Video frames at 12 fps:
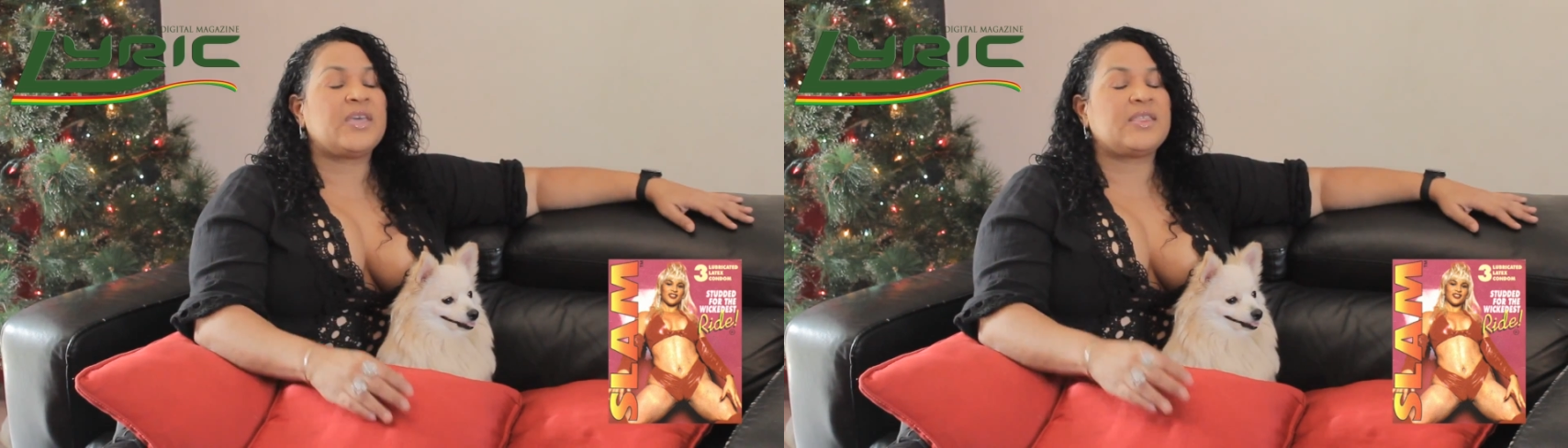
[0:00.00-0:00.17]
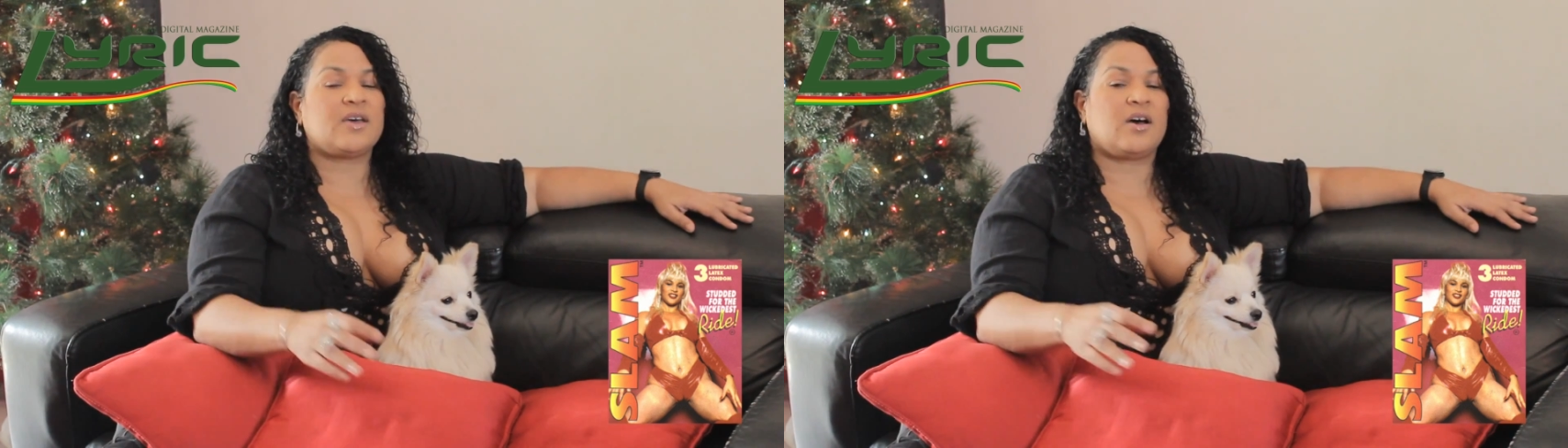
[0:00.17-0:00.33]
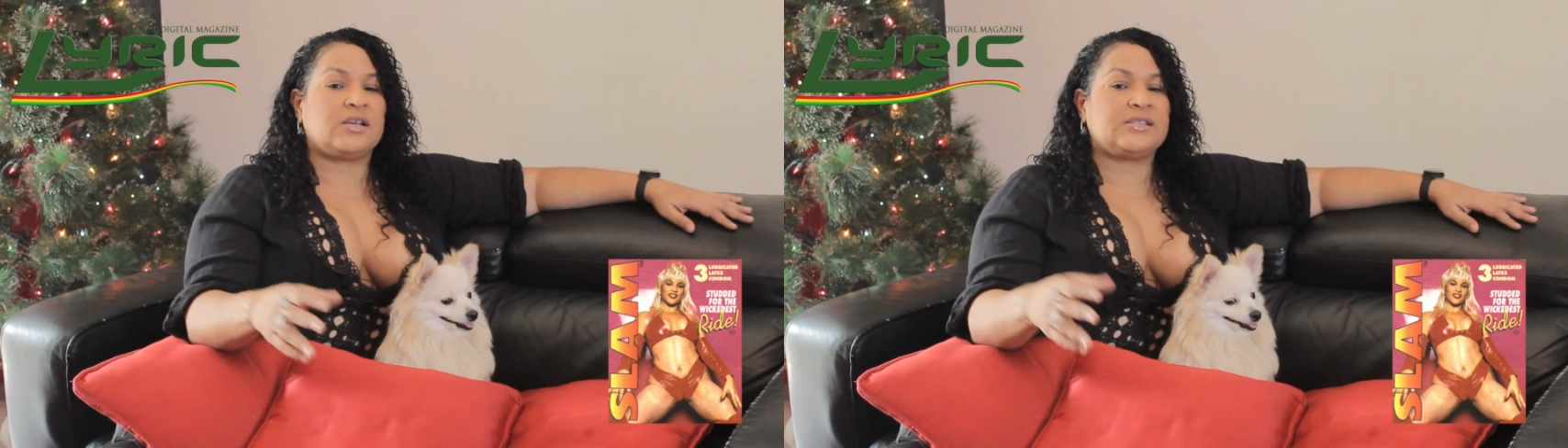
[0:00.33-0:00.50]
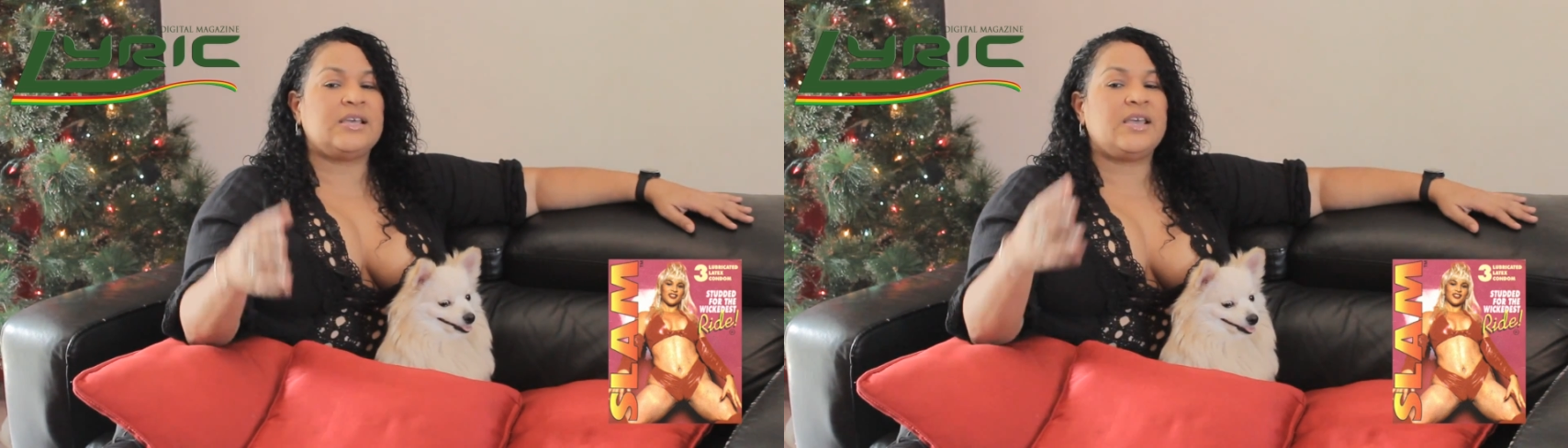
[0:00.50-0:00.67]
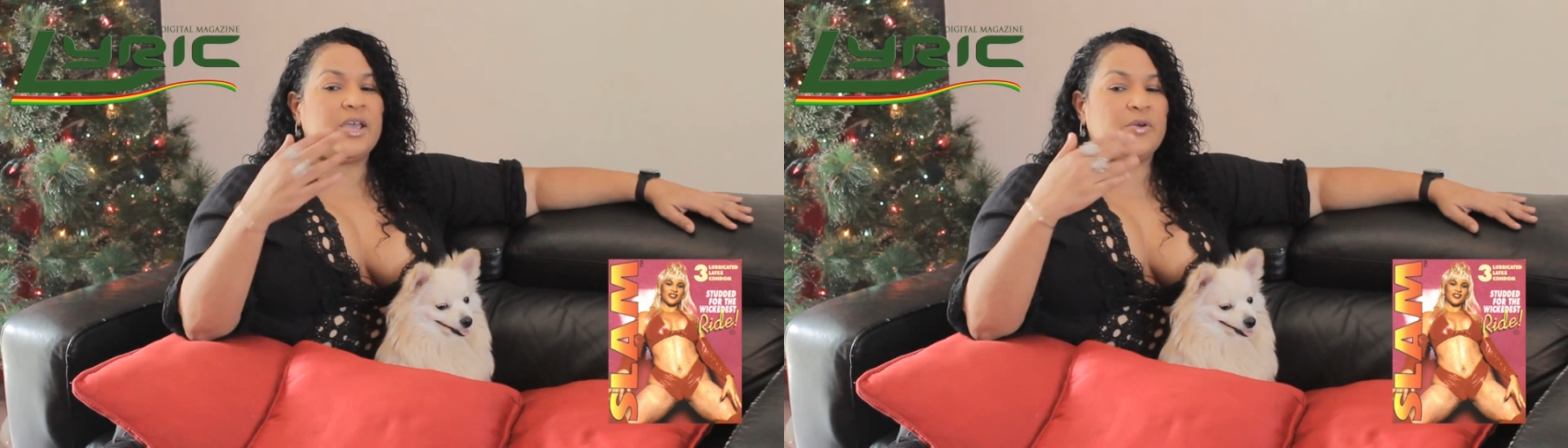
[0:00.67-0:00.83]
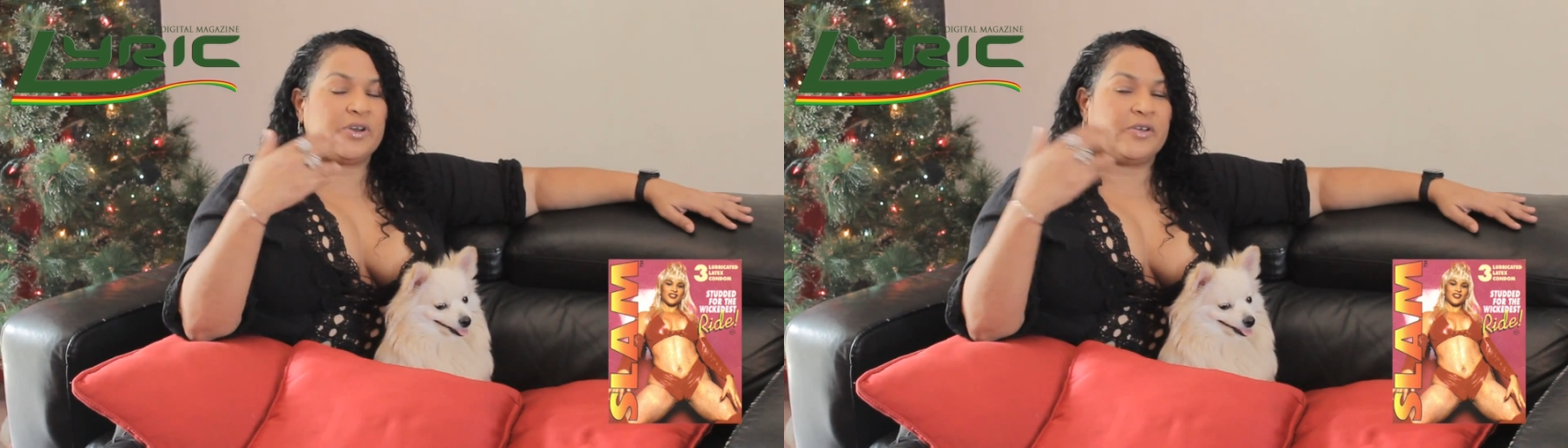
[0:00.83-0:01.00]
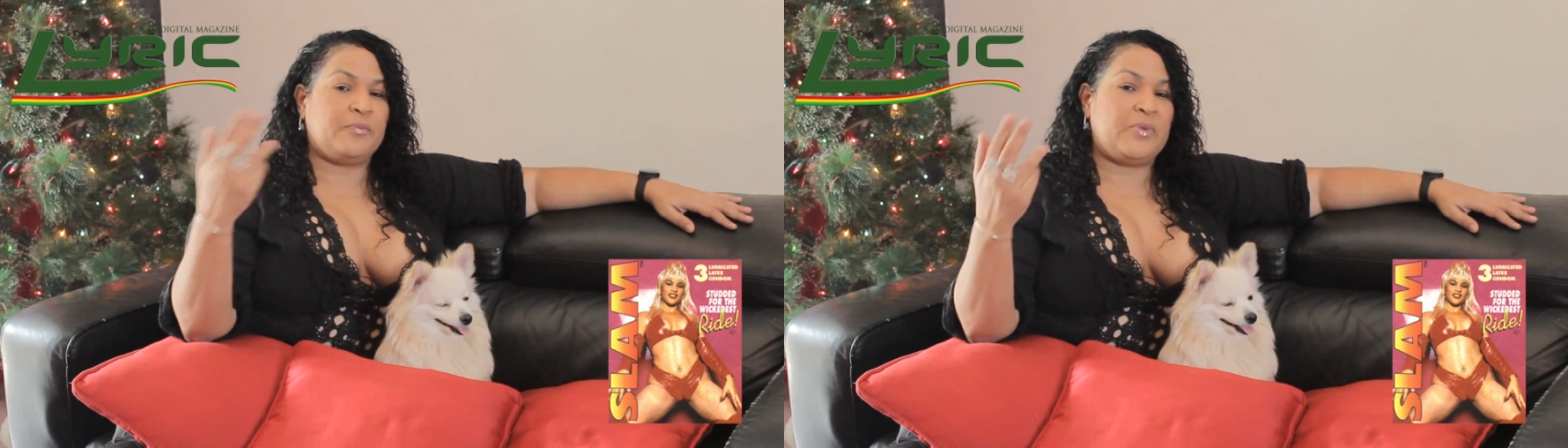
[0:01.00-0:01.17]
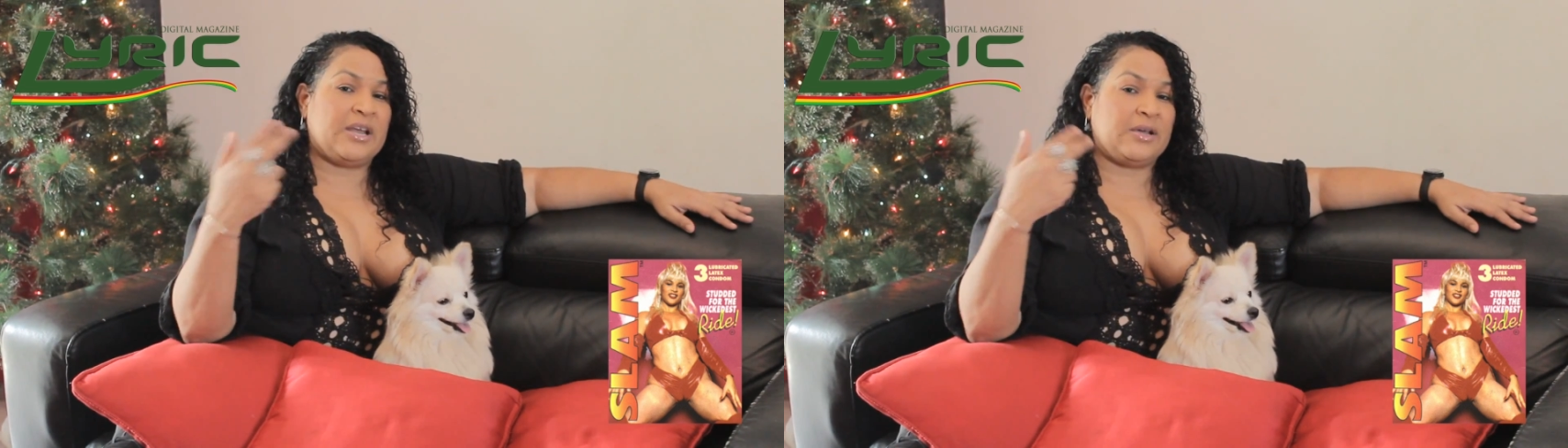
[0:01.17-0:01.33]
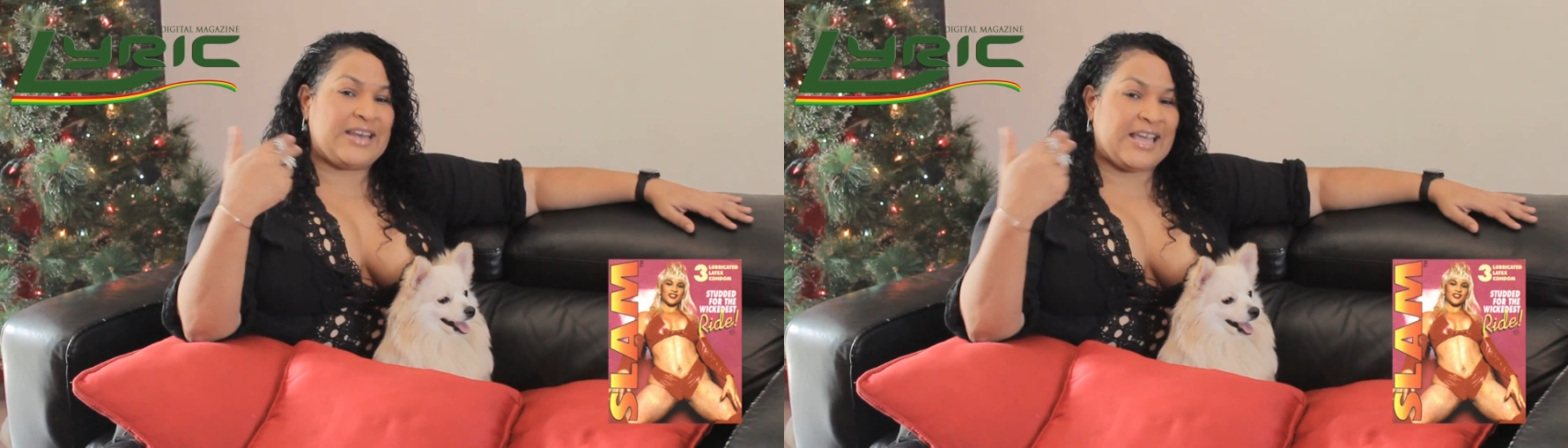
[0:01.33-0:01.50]
thought it would have
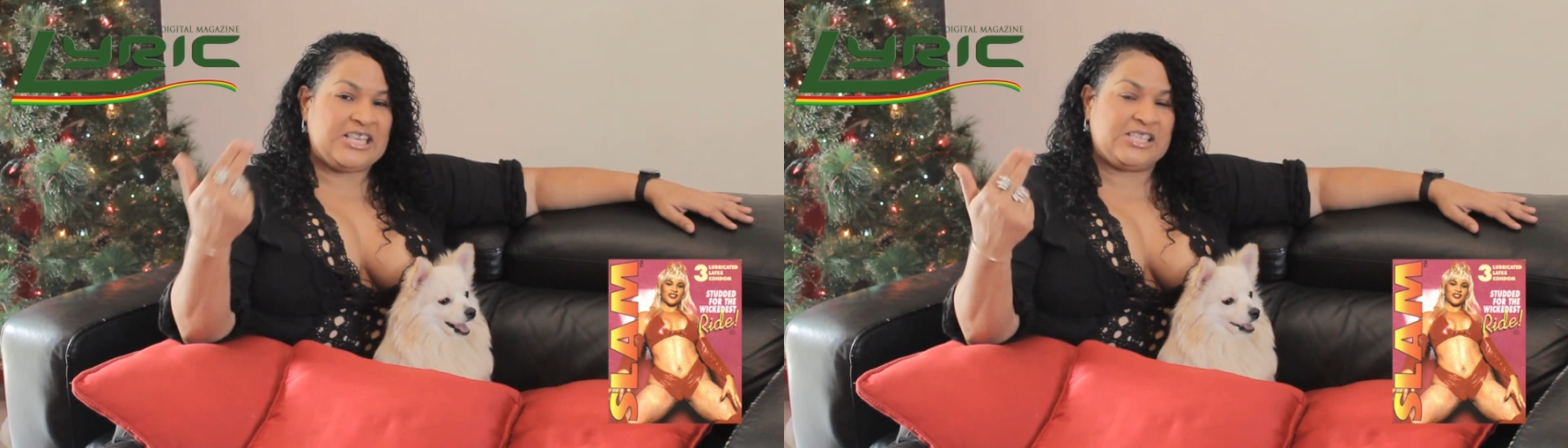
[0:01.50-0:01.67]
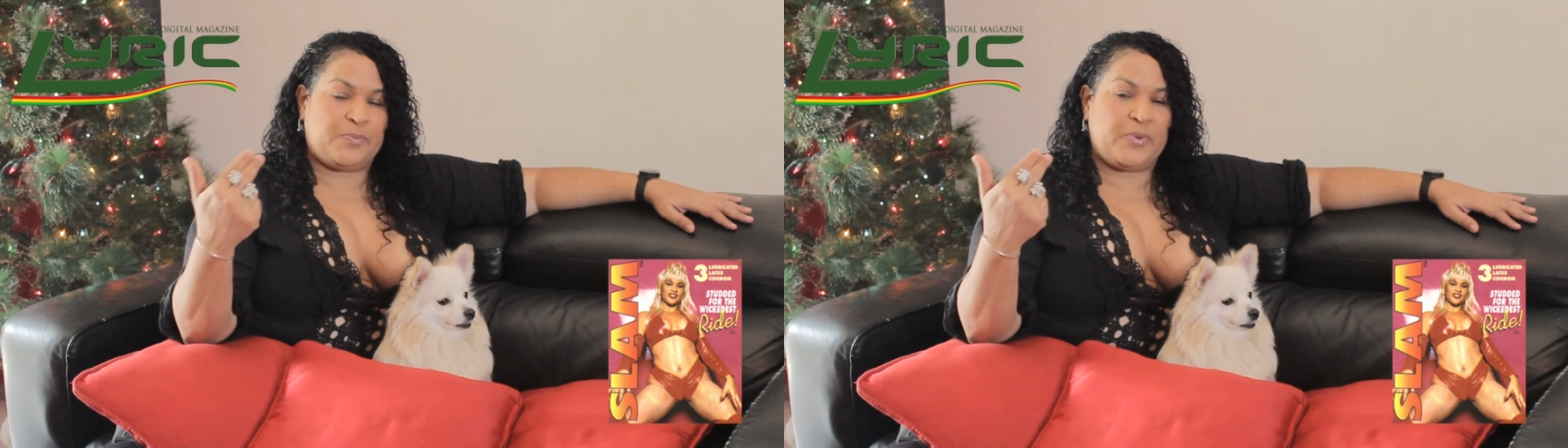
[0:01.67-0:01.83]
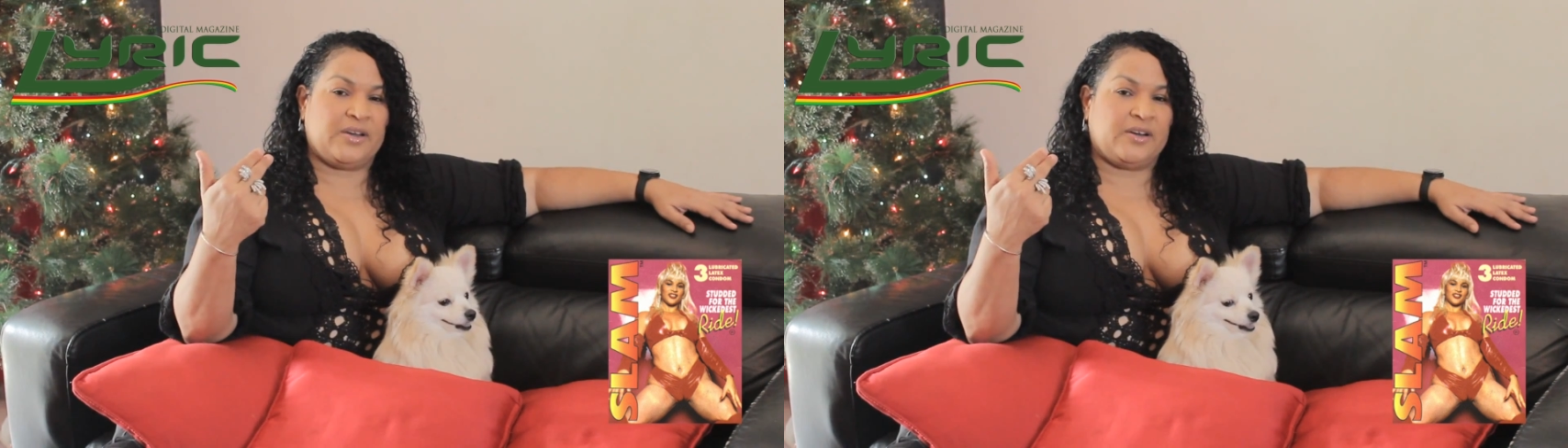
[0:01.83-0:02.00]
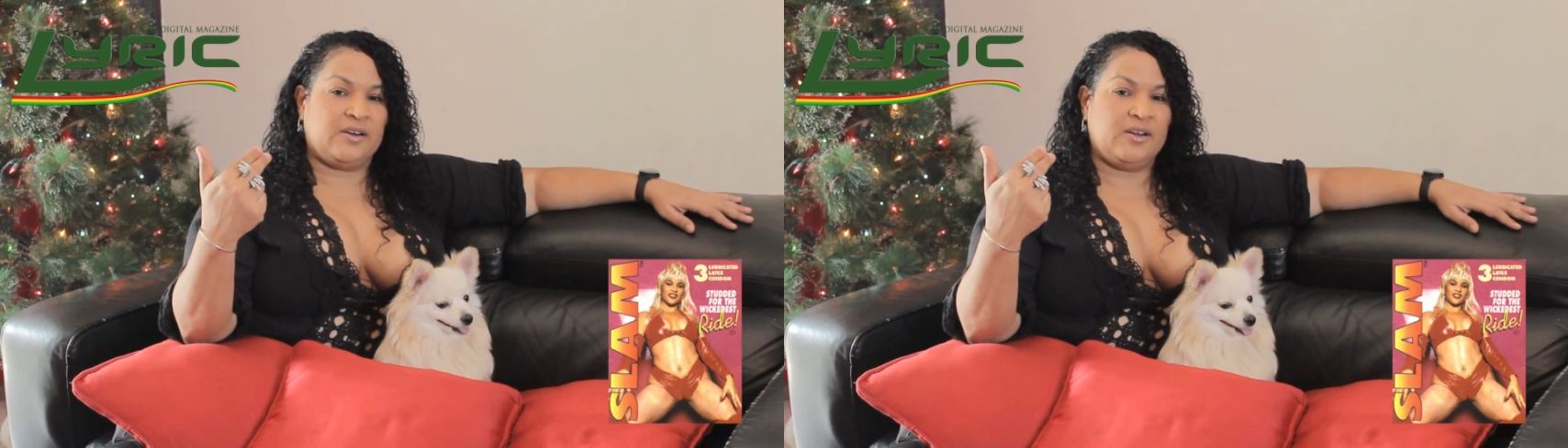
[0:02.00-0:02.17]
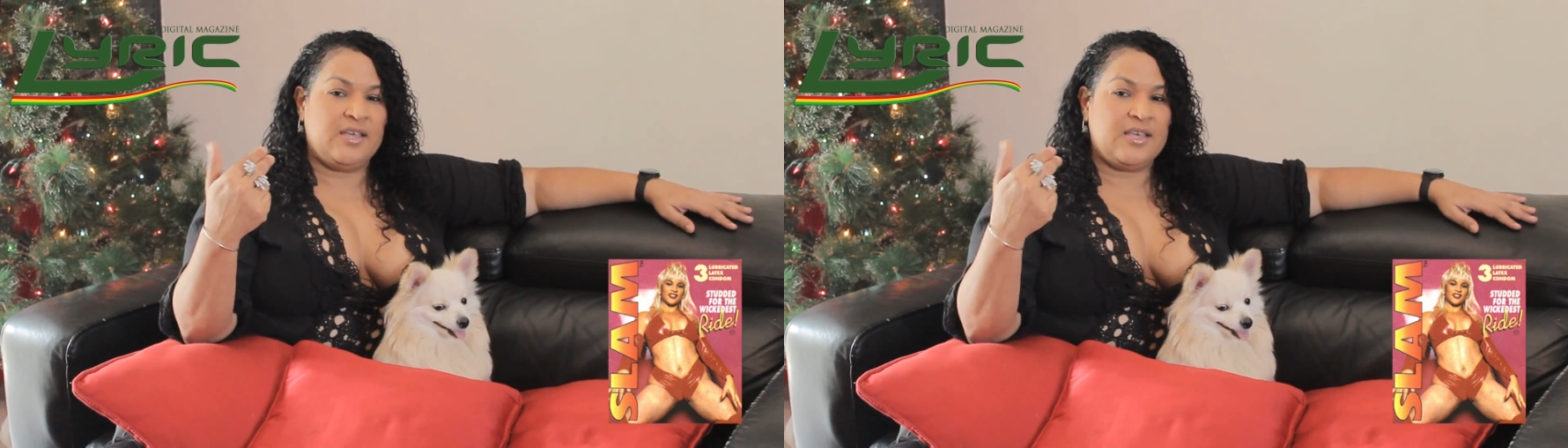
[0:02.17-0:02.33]
been a nice pair